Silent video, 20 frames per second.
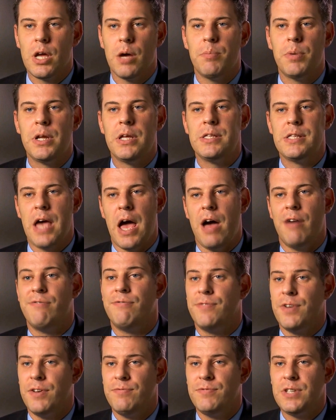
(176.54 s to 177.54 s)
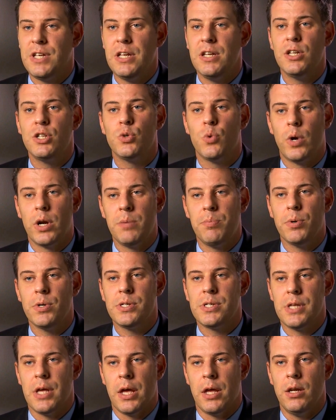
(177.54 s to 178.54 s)
companies have 15 to
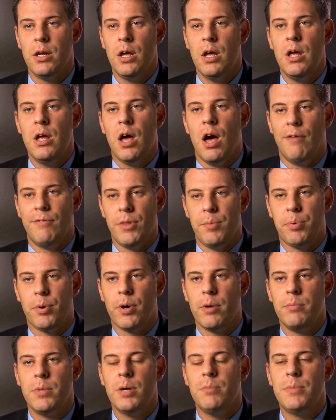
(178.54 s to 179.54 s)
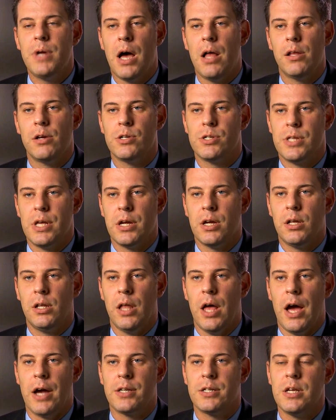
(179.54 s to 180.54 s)
20% of the premium dollars they
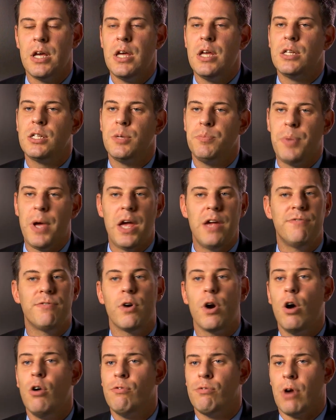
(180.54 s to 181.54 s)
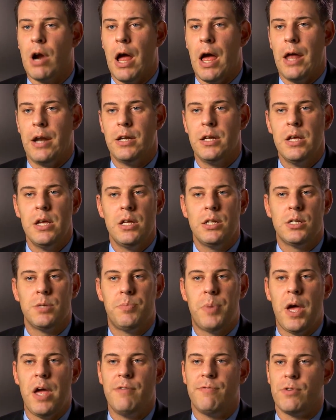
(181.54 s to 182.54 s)
collect to pay for overhead, to pay